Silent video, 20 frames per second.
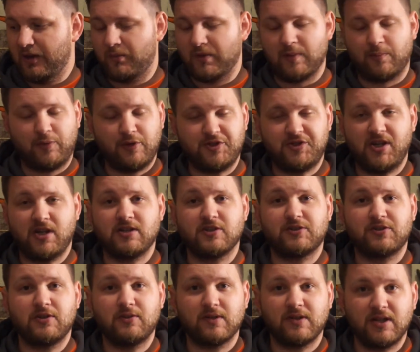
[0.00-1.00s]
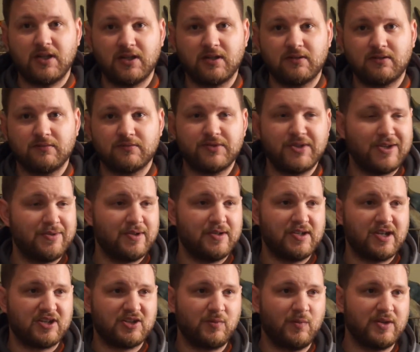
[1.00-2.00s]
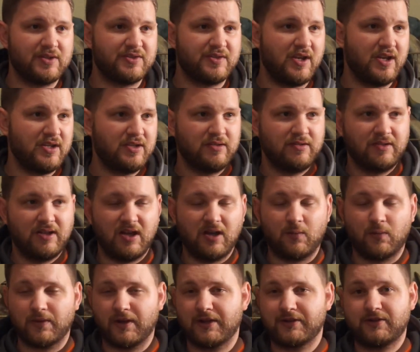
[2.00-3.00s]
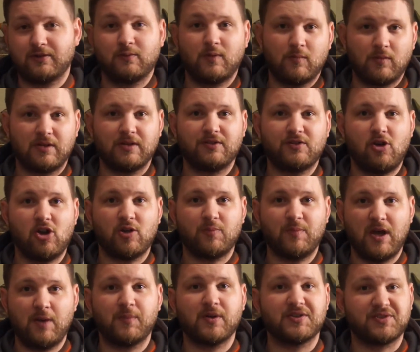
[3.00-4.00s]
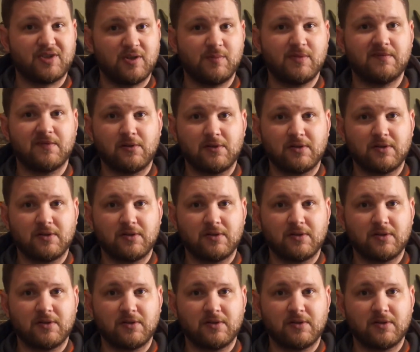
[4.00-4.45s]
we appreciate you tuning in. Tune in next Wednesday. We're not sure what we're going to talk about, but it's going to be